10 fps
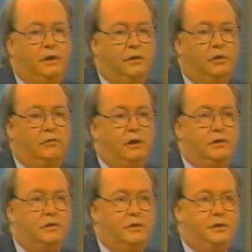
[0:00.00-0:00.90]
in our
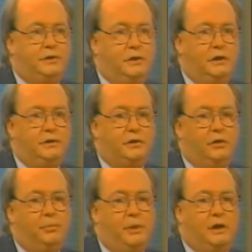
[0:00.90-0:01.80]
region, our cities
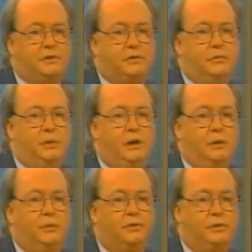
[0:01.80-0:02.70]
are the best to
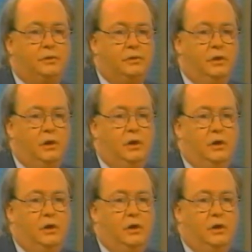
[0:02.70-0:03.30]
be able to